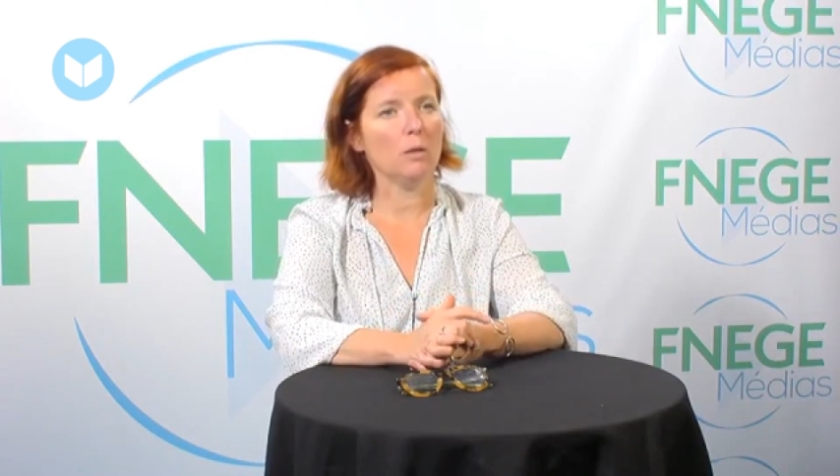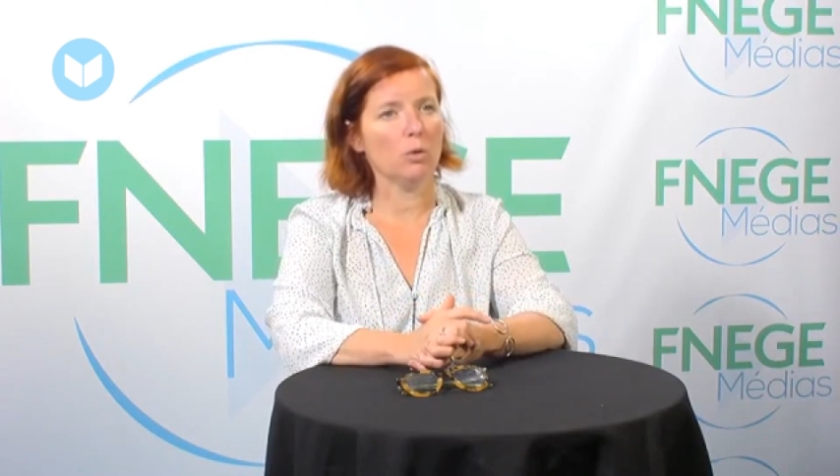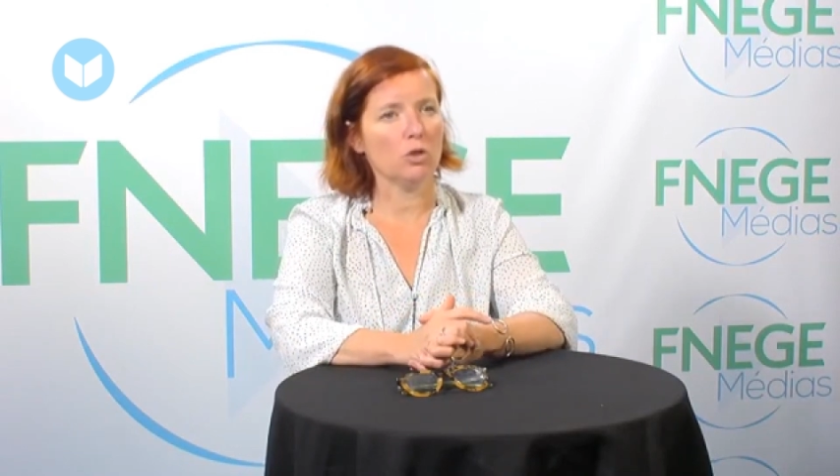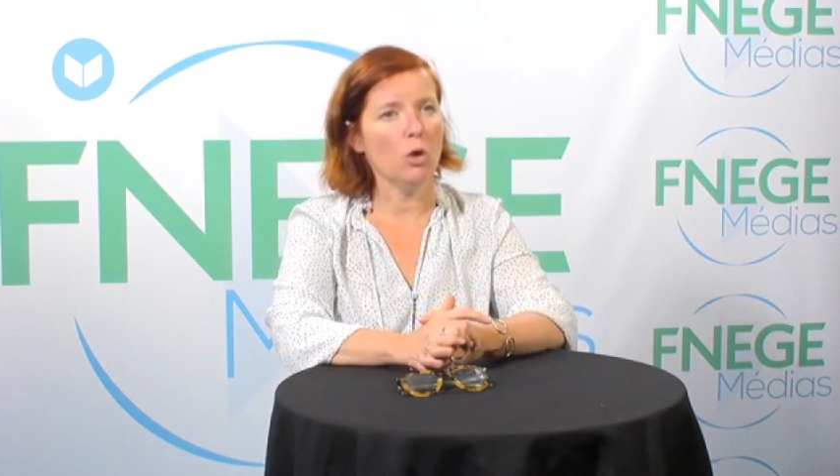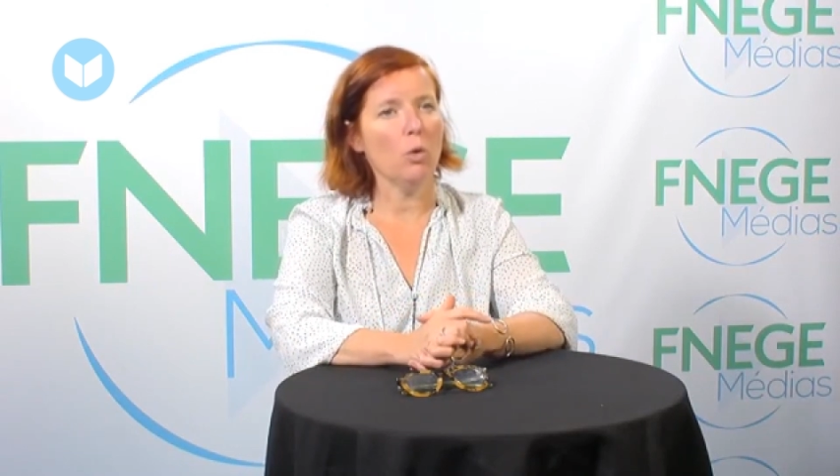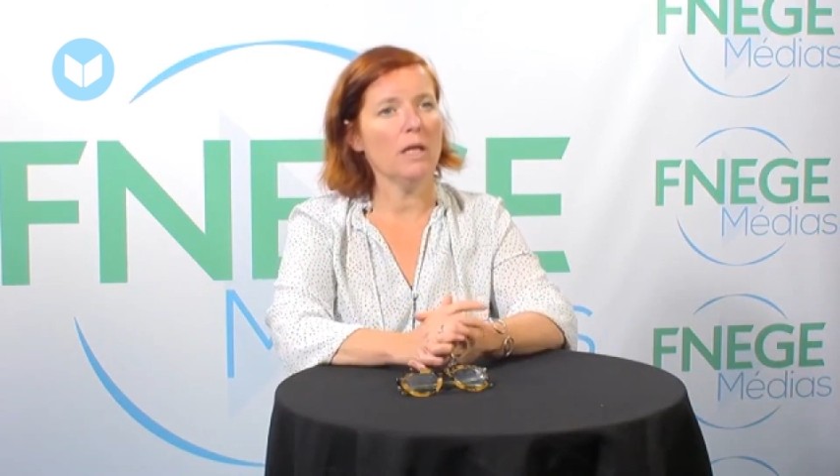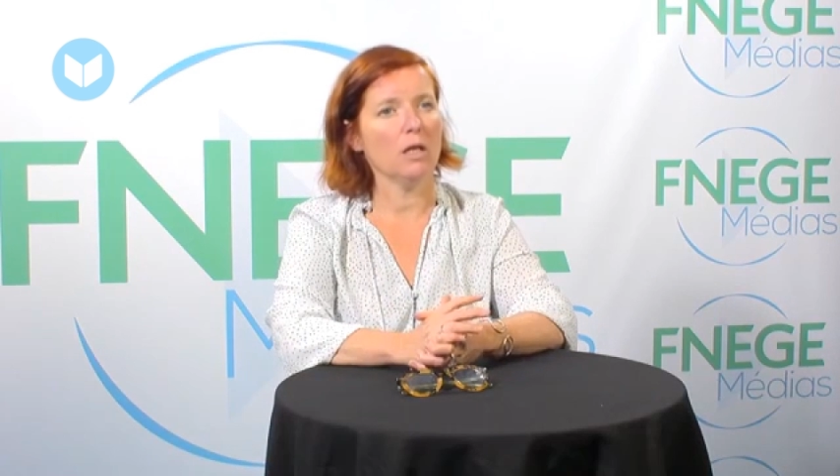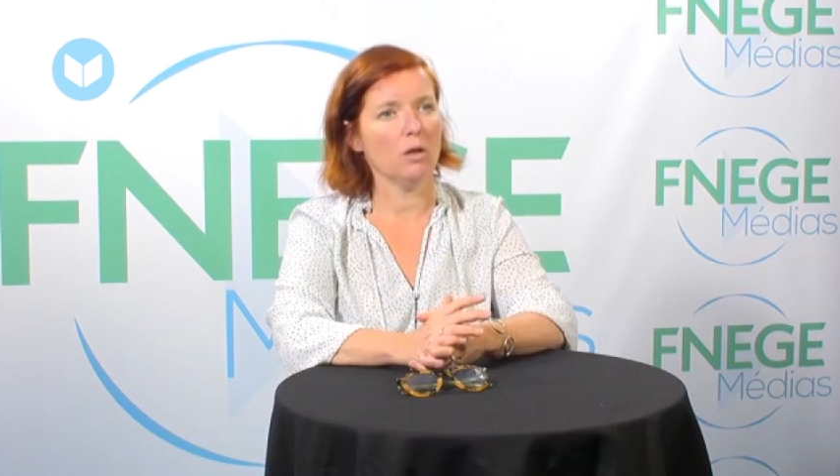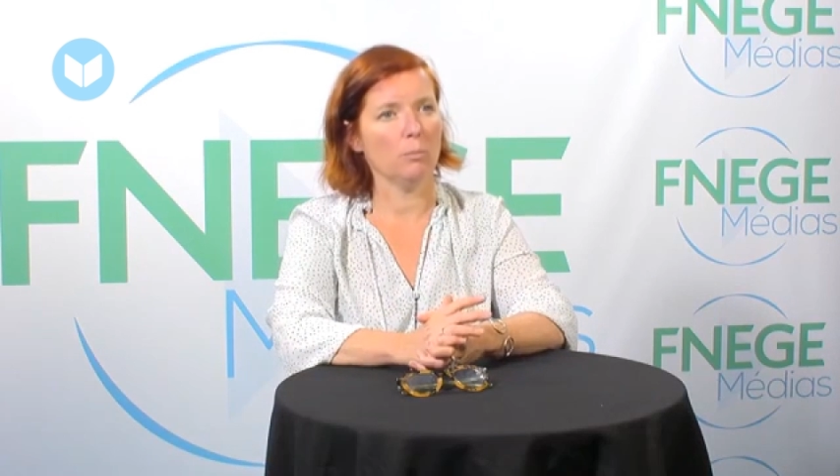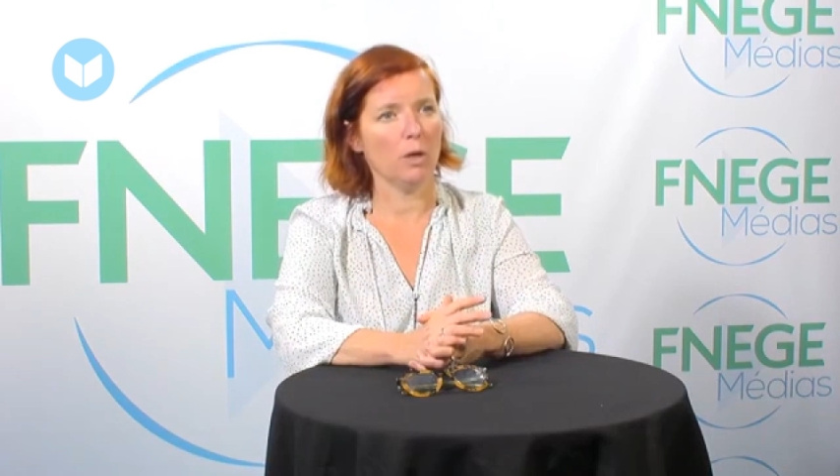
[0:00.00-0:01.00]
it will show
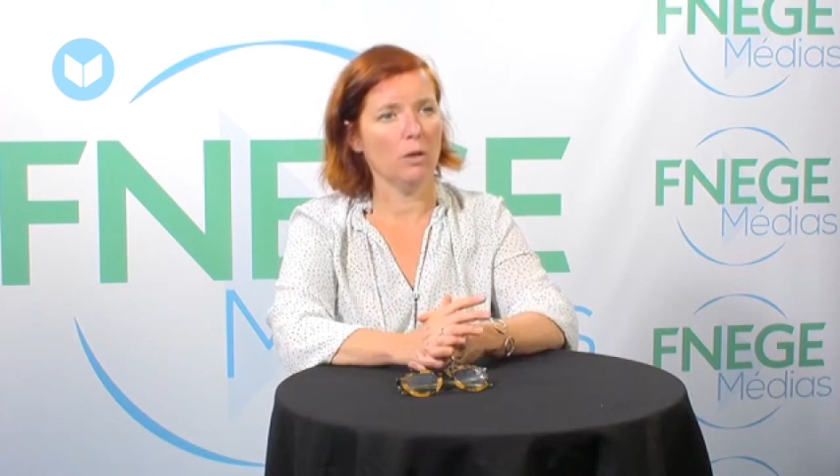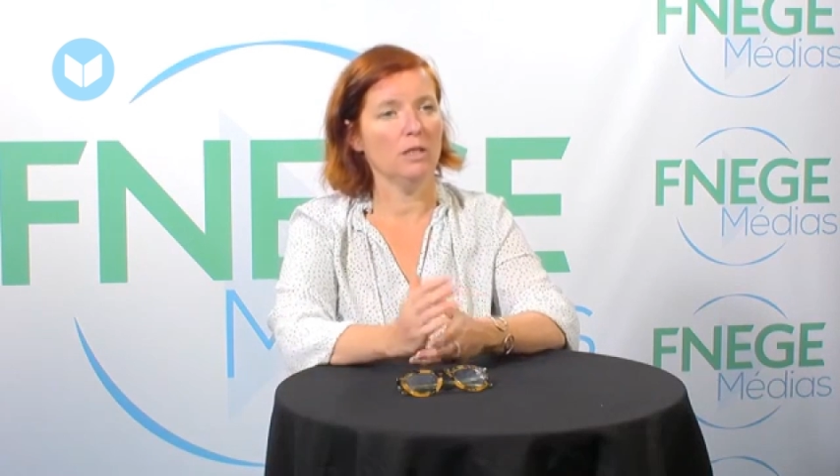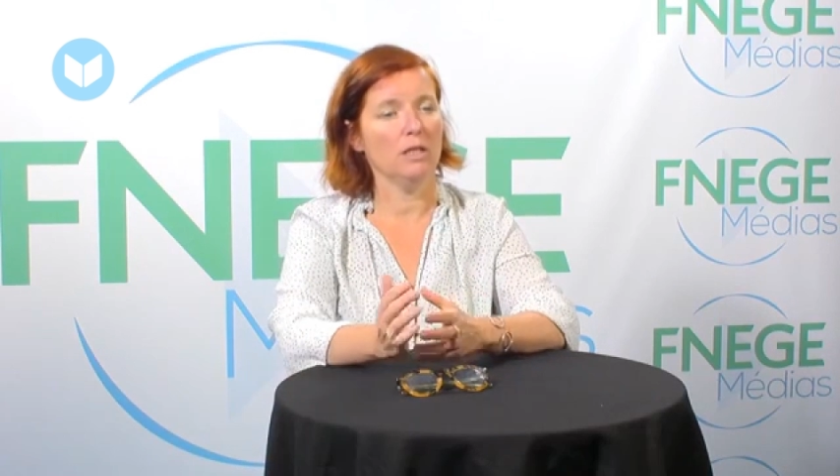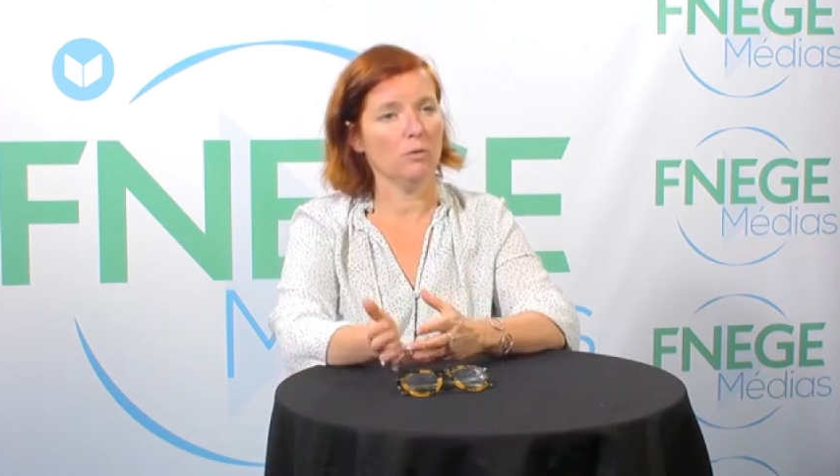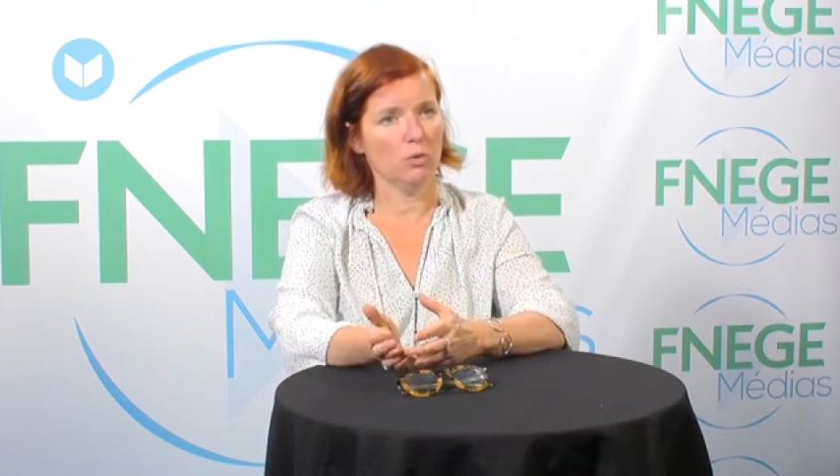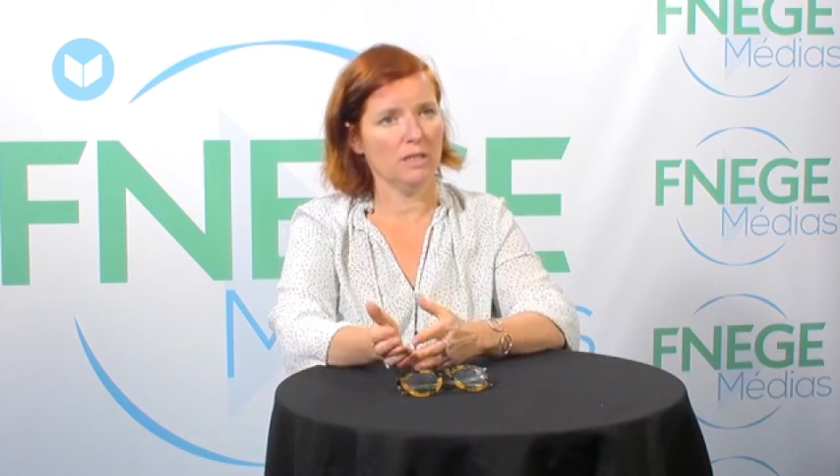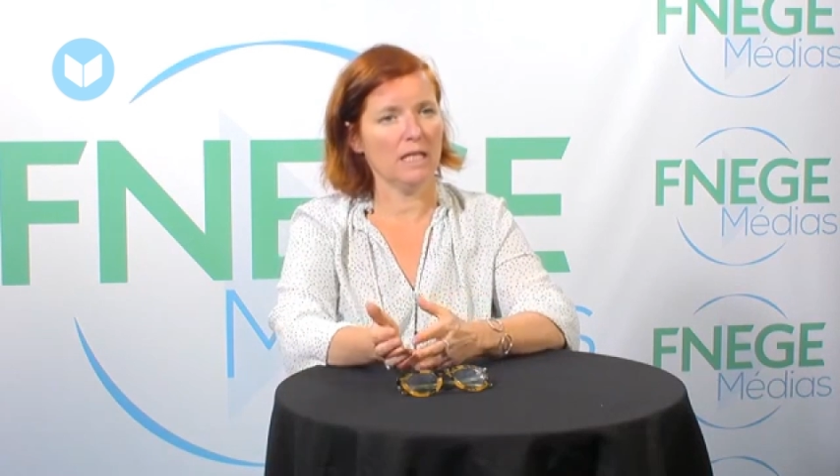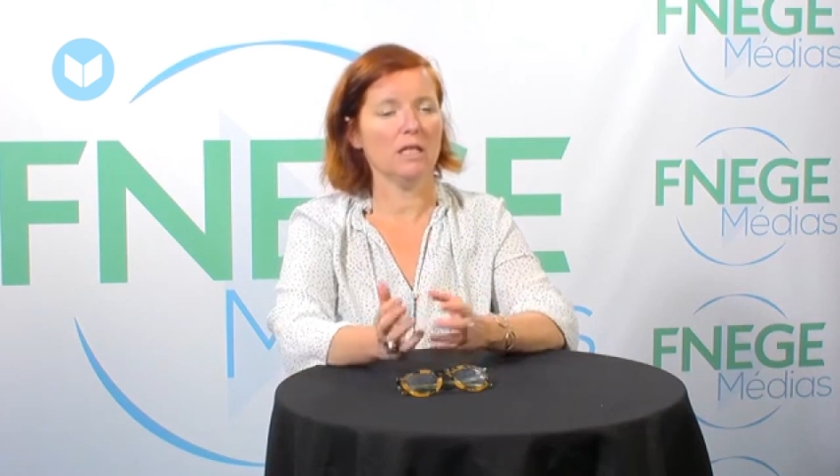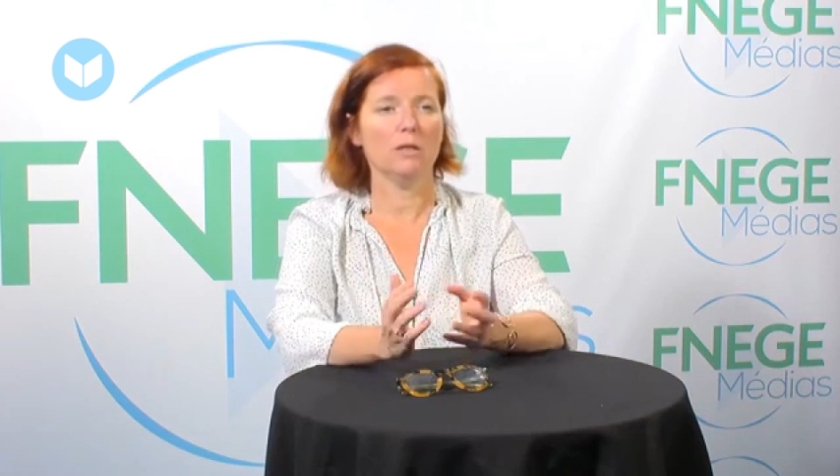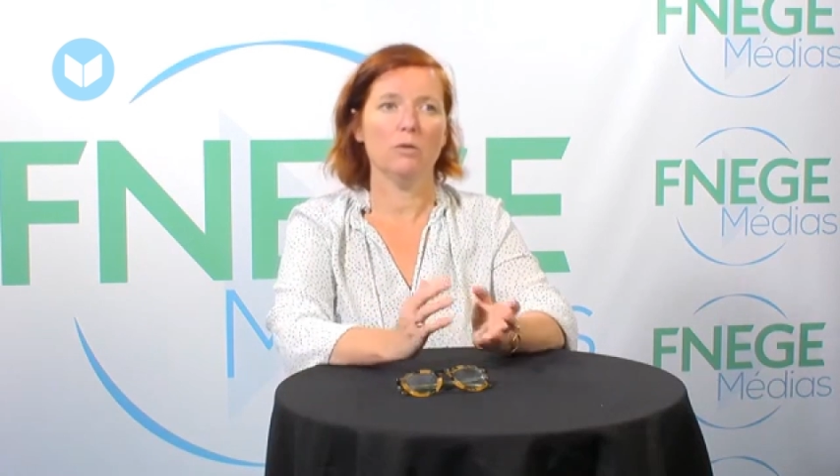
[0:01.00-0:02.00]
either a positive or
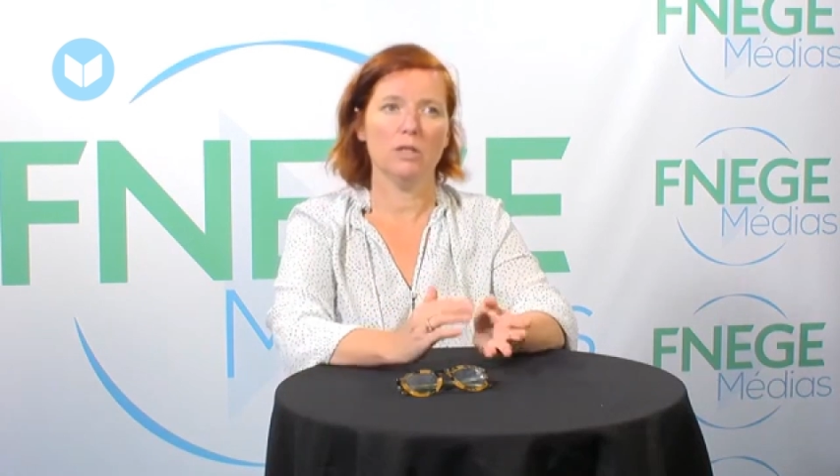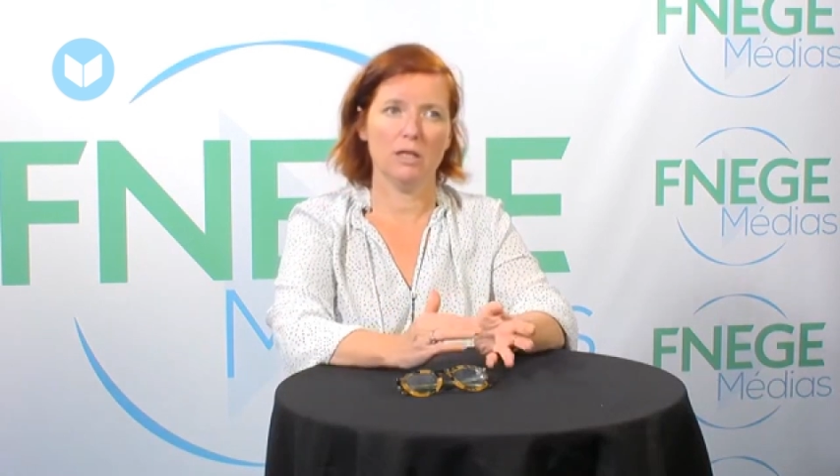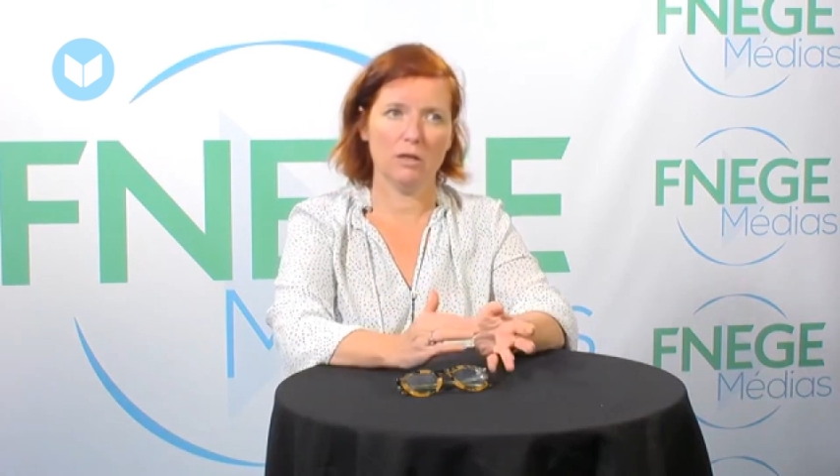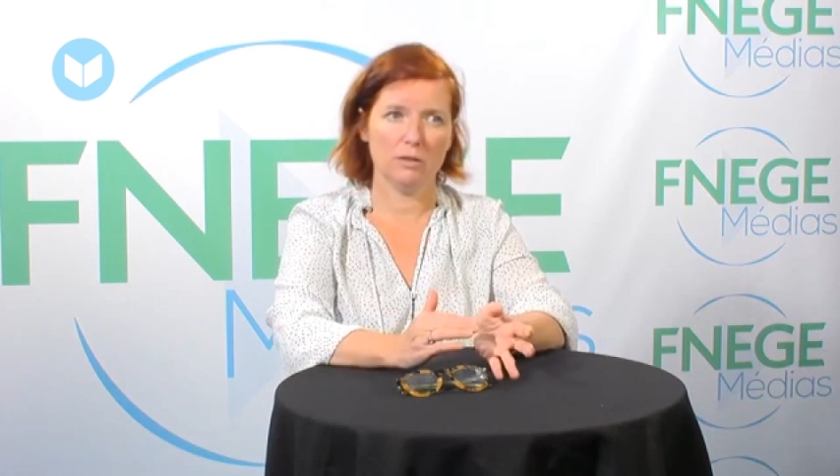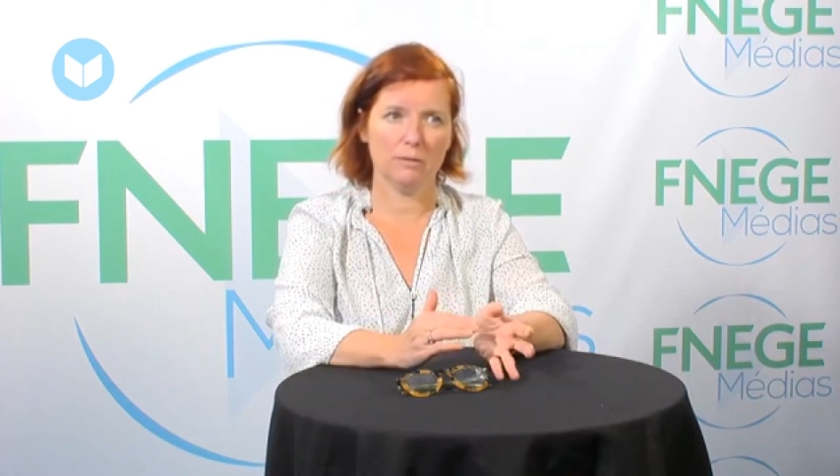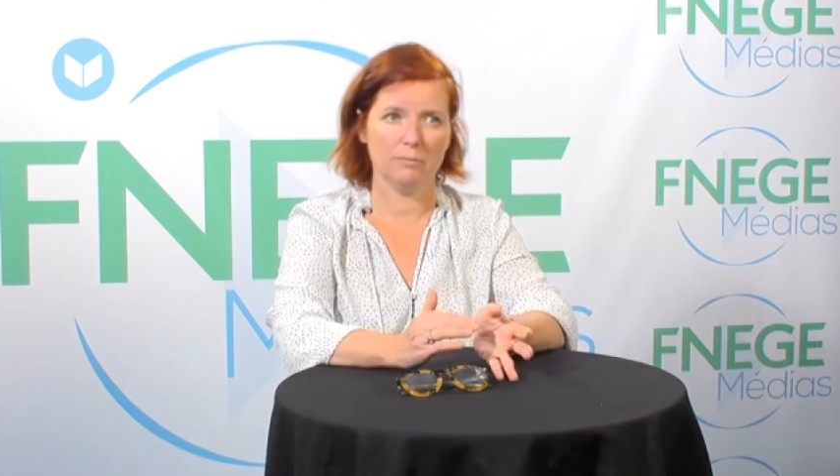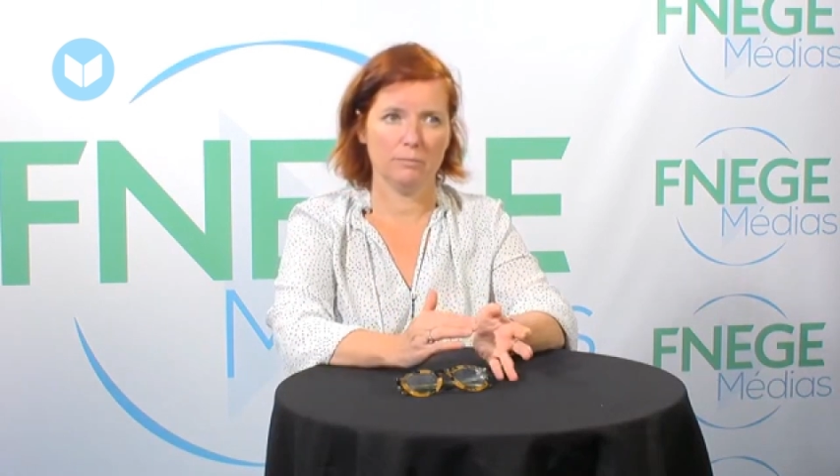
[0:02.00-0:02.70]
negative result.